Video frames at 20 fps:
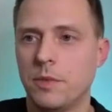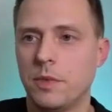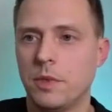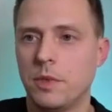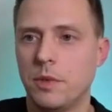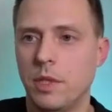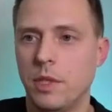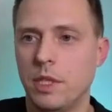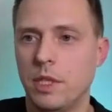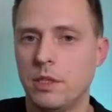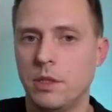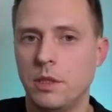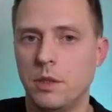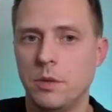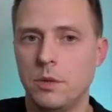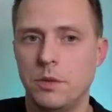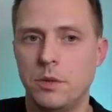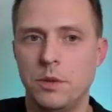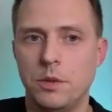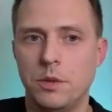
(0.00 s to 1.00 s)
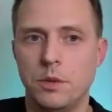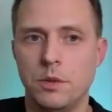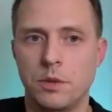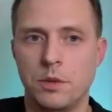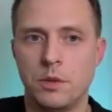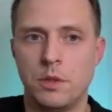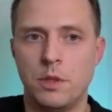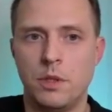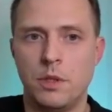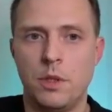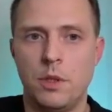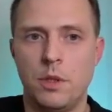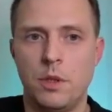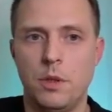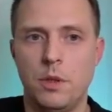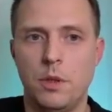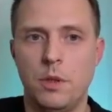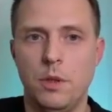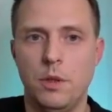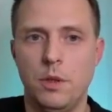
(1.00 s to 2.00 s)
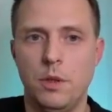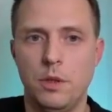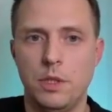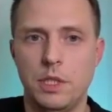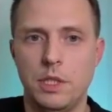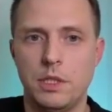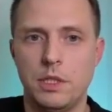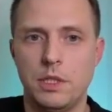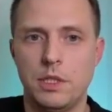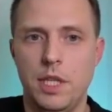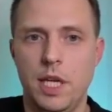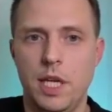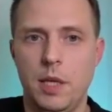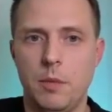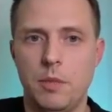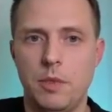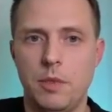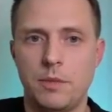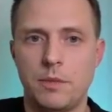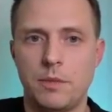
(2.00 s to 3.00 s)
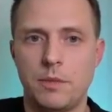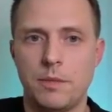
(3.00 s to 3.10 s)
So let's go to Audience tab.